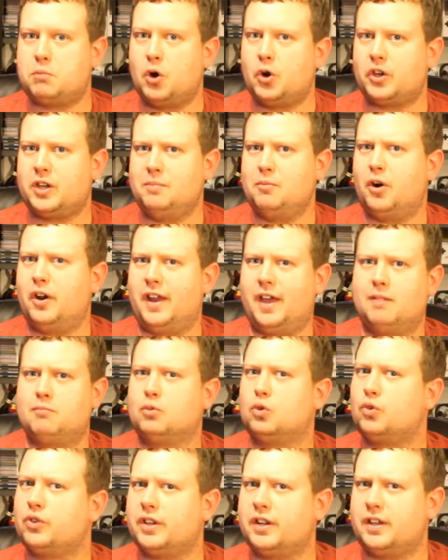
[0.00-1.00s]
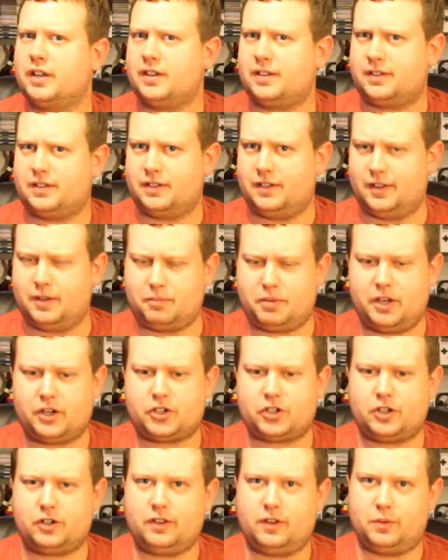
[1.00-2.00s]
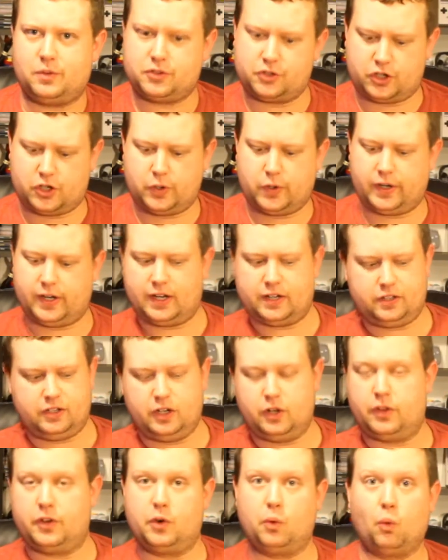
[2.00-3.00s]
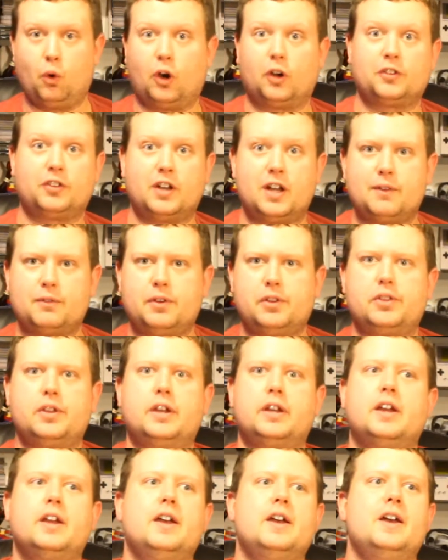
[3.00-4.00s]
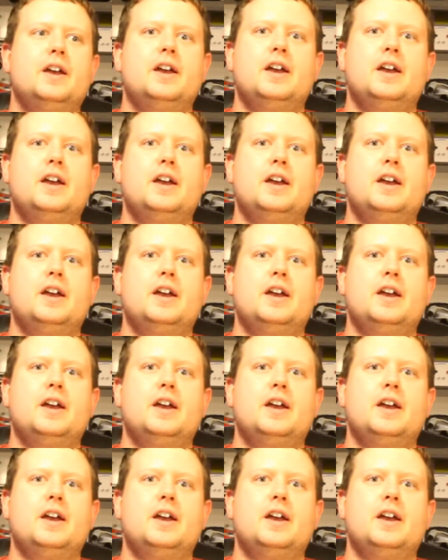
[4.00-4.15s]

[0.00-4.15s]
Pokemon Emerald in it, in the picture that was showing, you know, that it worked and everything.